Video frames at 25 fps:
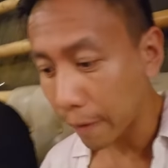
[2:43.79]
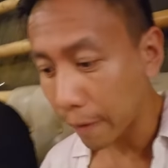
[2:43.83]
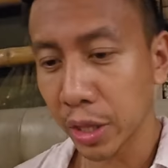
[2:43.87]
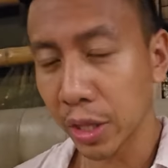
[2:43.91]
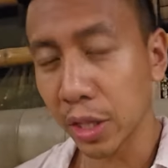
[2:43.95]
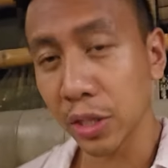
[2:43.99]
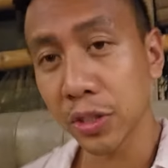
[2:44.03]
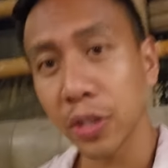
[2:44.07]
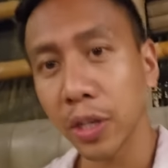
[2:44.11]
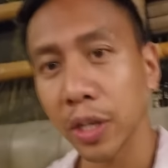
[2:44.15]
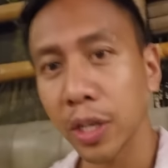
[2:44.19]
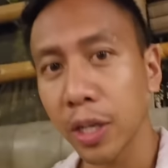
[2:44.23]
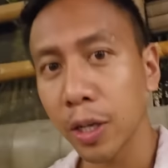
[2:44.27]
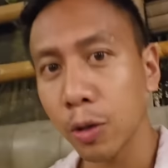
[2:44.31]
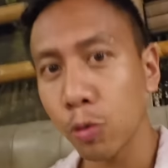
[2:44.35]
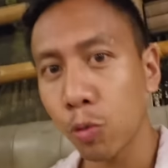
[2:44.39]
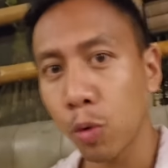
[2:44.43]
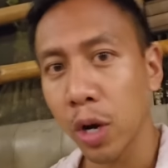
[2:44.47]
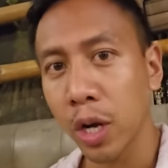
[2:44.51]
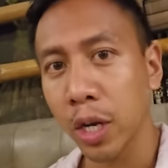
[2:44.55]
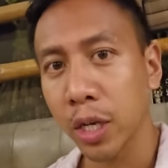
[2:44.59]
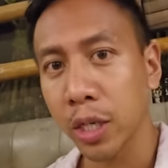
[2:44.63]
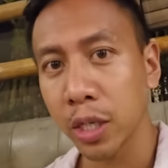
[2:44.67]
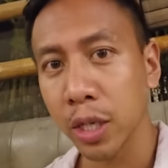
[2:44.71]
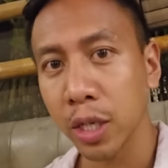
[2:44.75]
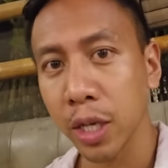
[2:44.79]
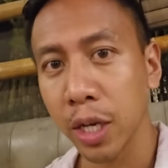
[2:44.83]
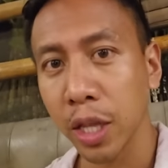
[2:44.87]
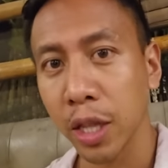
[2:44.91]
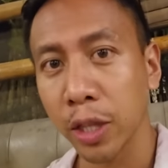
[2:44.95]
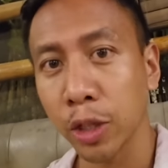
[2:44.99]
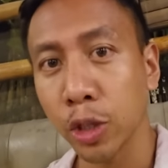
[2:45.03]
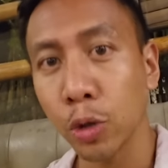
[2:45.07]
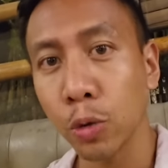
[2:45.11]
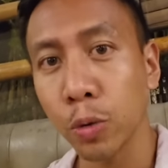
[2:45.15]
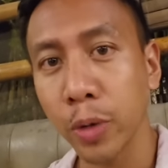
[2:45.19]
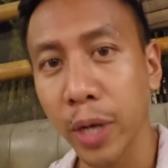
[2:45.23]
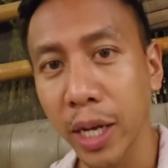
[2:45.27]
The city won
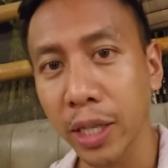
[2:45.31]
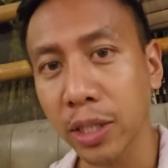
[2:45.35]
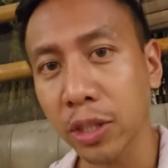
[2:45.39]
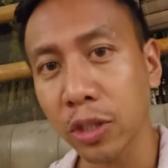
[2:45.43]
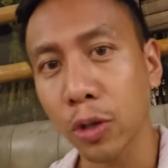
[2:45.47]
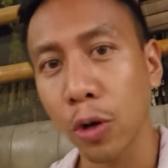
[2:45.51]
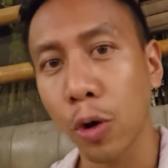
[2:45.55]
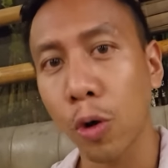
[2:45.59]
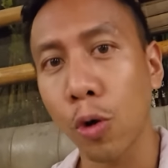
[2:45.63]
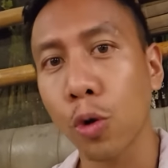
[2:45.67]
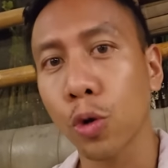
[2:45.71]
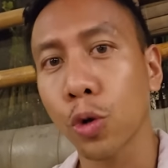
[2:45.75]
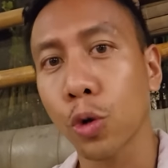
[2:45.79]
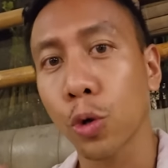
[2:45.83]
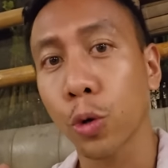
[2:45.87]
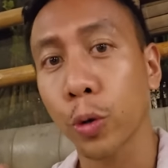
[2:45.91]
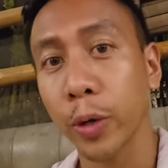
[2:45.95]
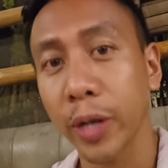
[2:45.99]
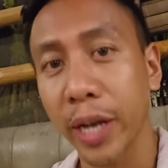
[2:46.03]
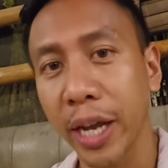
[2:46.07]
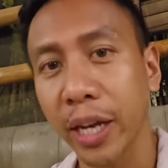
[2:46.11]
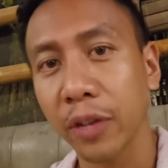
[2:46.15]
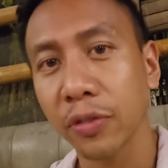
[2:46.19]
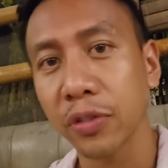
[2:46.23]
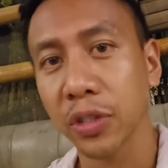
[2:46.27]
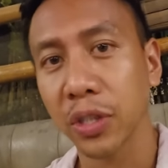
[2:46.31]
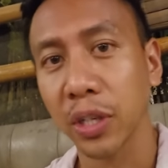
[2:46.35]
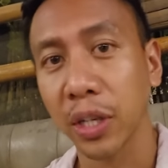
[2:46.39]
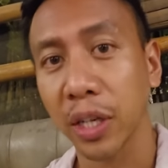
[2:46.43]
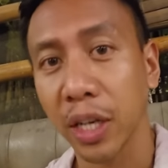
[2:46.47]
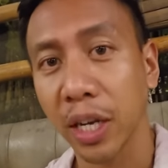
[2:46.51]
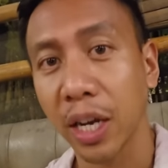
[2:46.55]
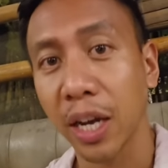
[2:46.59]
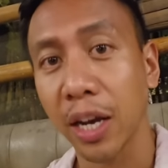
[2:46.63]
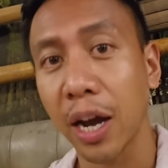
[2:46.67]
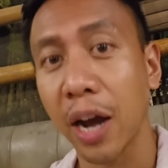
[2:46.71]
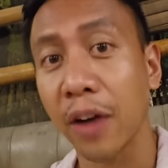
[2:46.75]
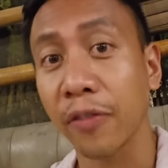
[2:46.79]
UNESCO Creative
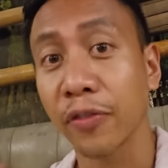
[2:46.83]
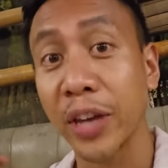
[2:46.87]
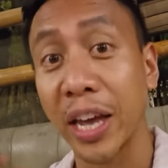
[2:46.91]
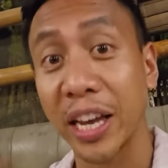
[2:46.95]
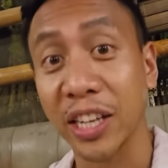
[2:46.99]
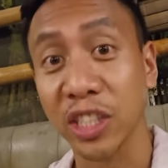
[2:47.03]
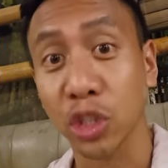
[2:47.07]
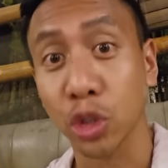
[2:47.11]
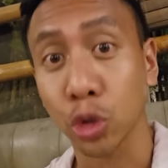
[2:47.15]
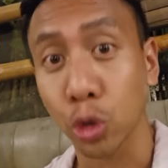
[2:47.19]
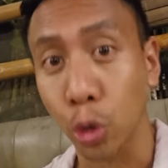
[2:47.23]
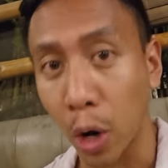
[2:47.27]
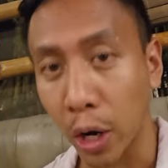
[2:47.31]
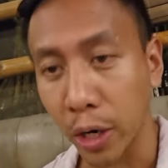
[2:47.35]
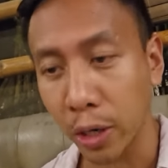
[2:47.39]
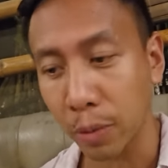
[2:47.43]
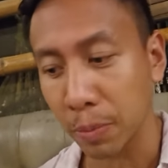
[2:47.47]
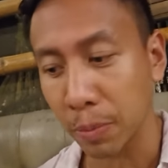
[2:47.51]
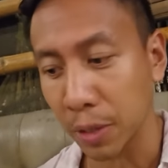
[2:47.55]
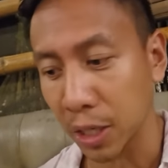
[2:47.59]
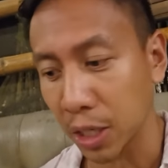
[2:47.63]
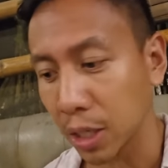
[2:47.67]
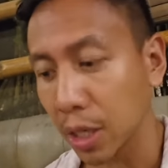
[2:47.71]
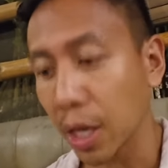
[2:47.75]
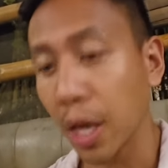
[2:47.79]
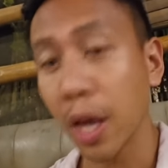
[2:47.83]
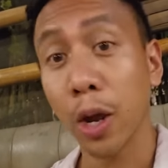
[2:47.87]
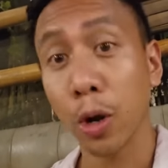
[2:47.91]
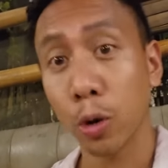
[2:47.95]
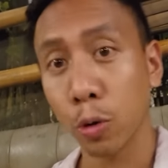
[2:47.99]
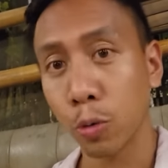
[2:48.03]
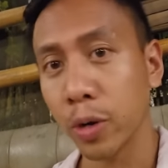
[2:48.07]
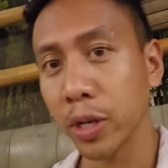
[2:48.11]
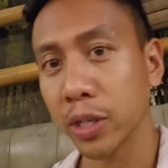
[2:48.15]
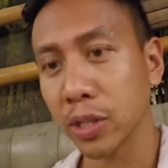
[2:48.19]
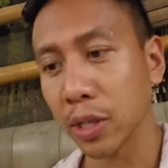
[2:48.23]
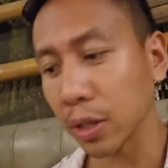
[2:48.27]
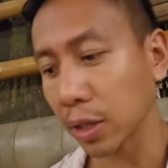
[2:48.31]
City of Gastronomy
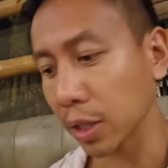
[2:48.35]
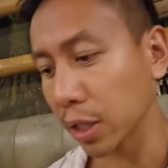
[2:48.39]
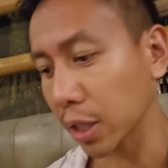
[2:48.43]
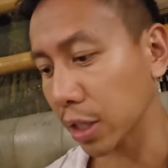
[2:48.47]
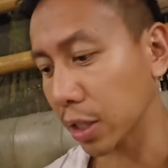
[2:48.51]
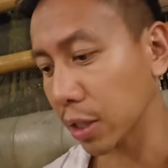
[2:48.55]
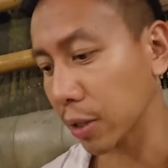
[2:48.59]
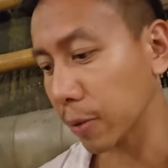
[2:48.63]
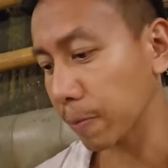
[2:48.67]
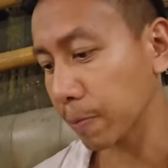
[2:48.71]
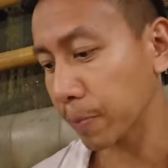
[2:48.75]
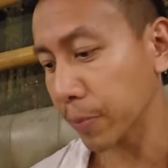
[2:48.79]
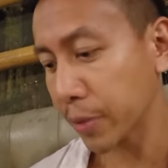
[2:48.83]
recently.